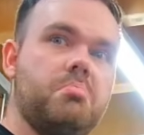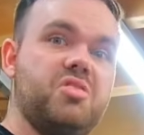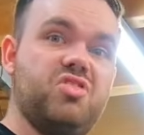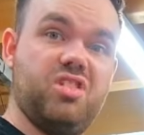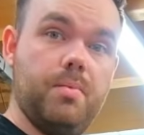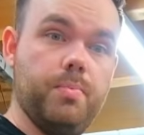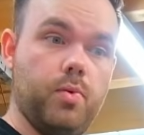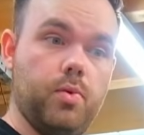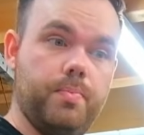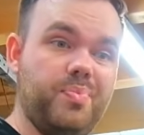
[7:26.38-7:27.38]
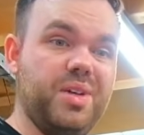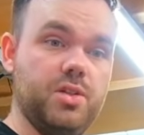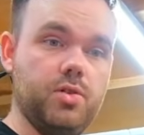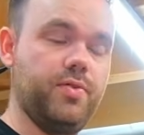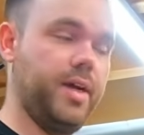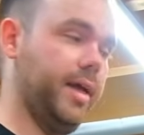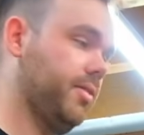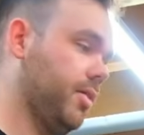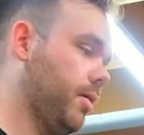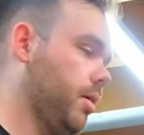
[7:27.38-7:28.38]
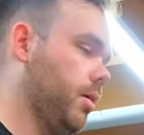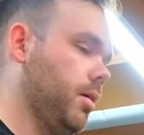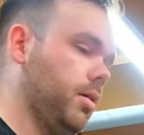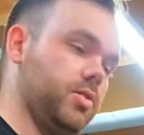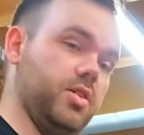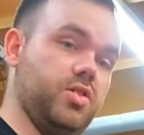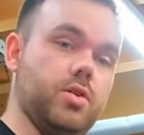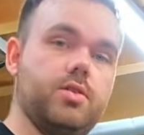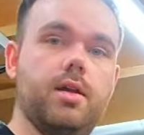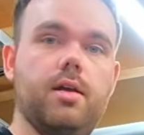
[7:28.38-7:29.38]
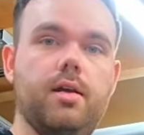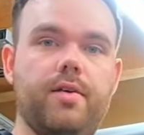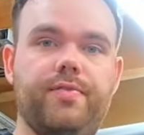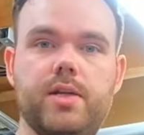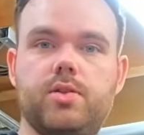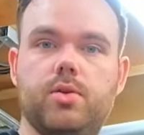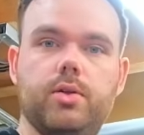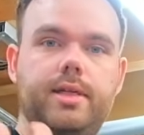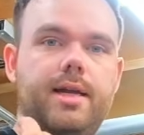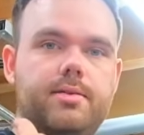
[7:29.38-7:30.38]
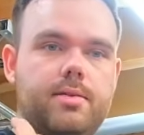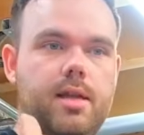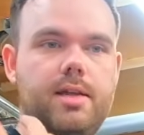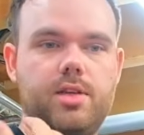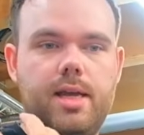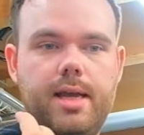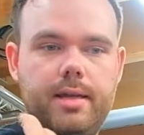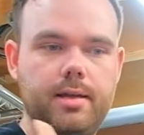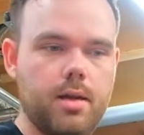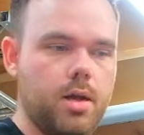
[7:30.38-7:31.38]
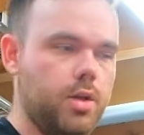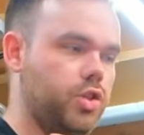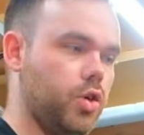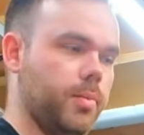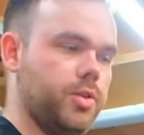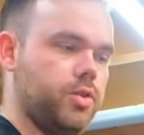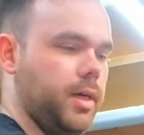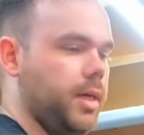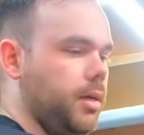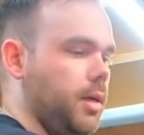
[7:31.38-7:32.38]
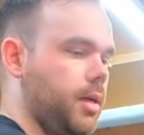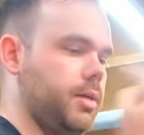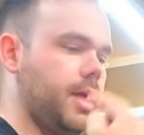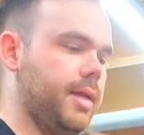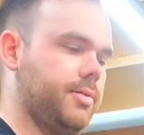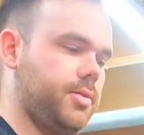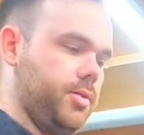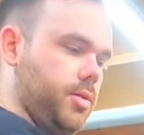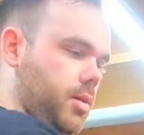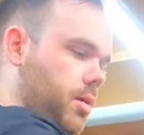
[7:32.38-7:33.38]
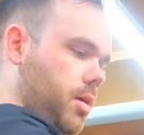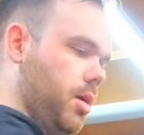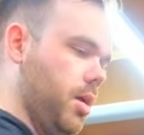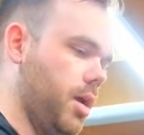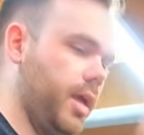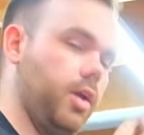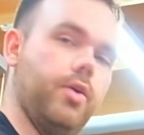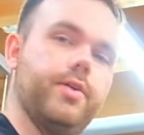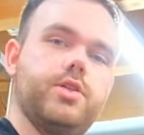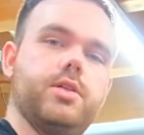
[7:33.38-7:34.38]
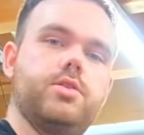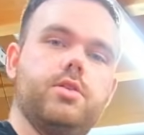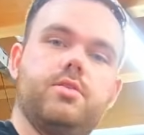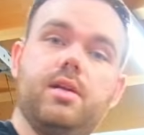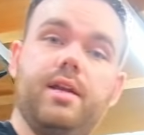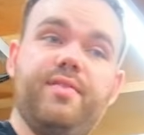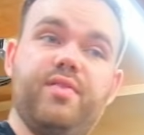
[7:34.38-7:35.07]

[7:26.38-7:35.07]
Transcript: simple piece of kit because it's just a vessel that has a geometry that encourages the tea leaf